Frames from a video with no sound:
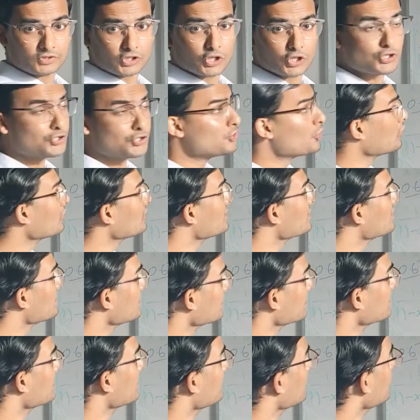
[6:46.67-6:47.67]
Your
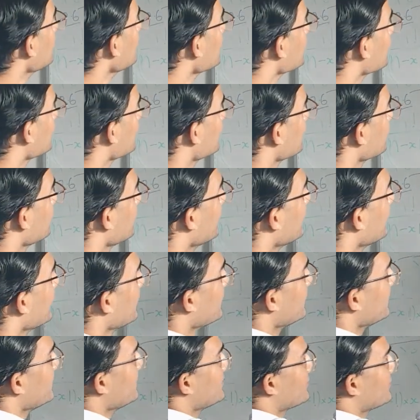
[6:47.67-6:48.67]
success
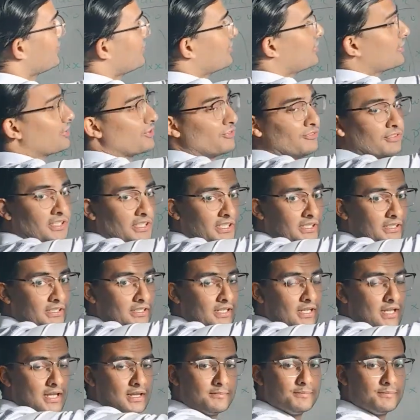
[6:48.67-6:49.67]
is 3
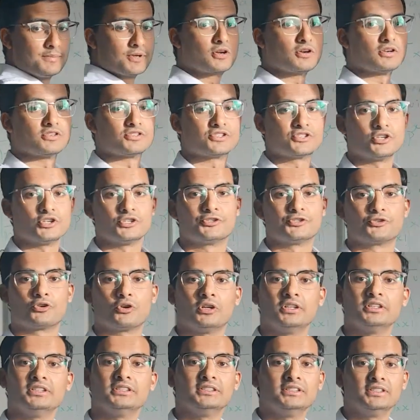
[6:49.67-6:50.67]
because you're
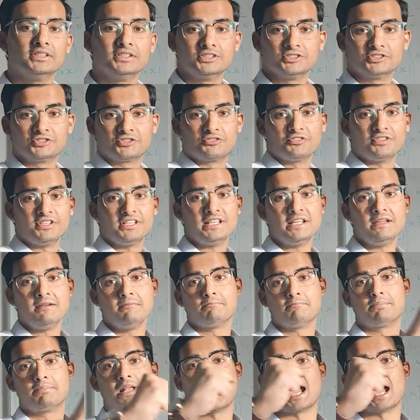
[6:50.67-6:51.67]
drawing 3
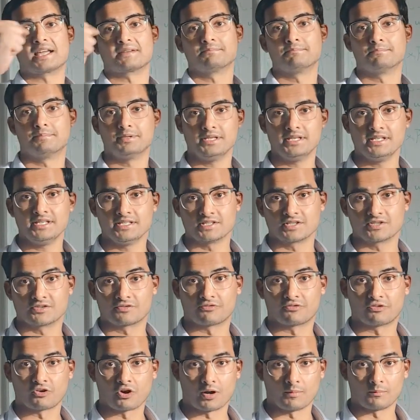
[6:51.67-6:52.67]
black beans
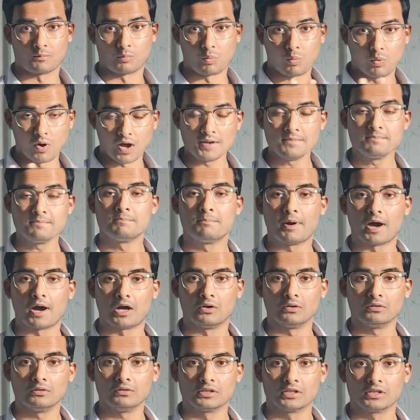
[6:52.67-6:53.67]
from one
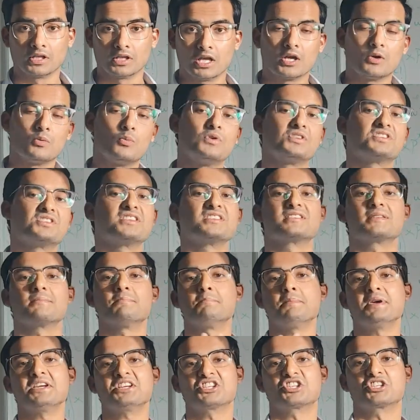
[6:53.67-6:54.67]
bowl, which is a
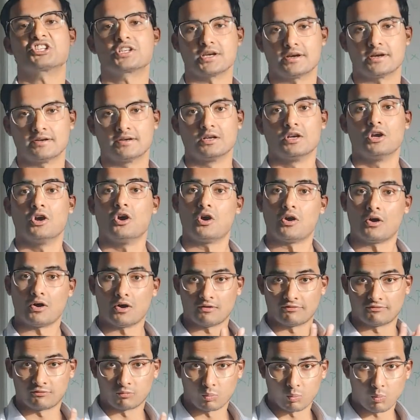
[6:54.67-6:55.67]
mixture
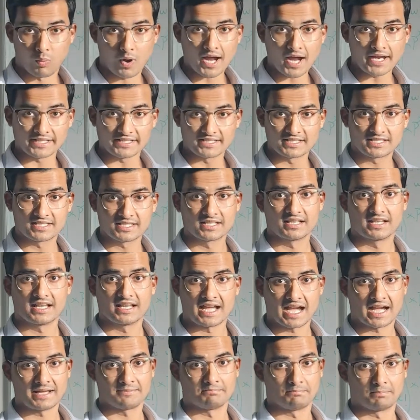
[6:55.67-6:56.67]
of white
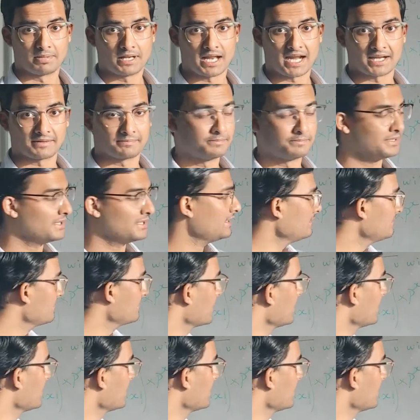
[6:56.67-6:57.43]
and black bean.